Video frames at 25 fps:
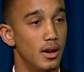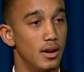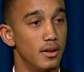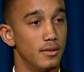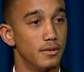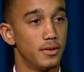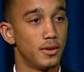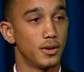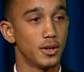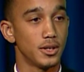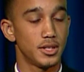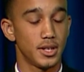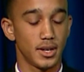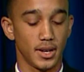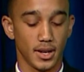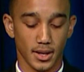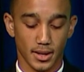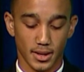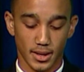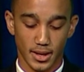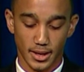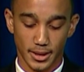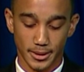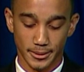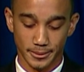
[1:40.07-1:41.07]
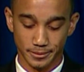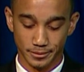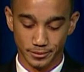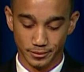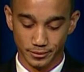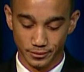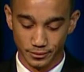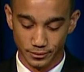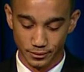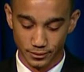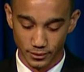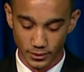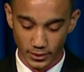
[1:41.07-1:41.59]
Unfortunately,
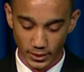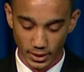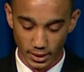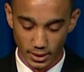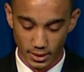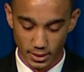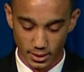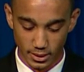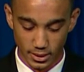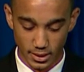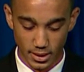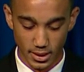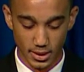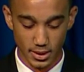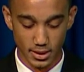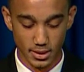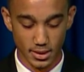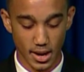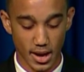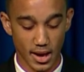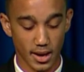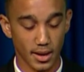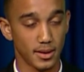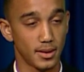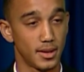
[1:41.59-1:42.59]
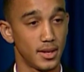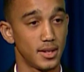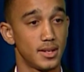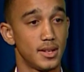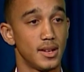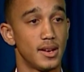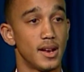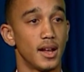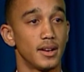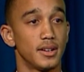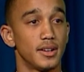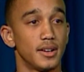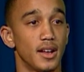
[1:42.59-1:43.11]
this did
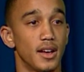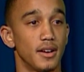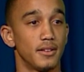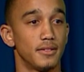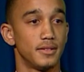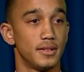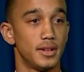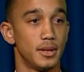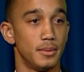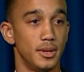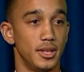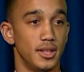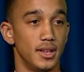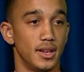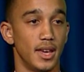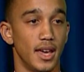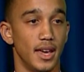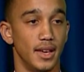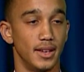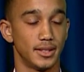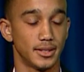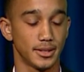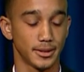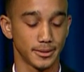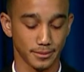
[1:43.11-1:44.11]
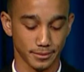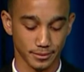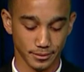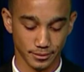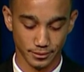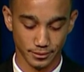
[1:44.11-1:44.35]
not turn out to be the case.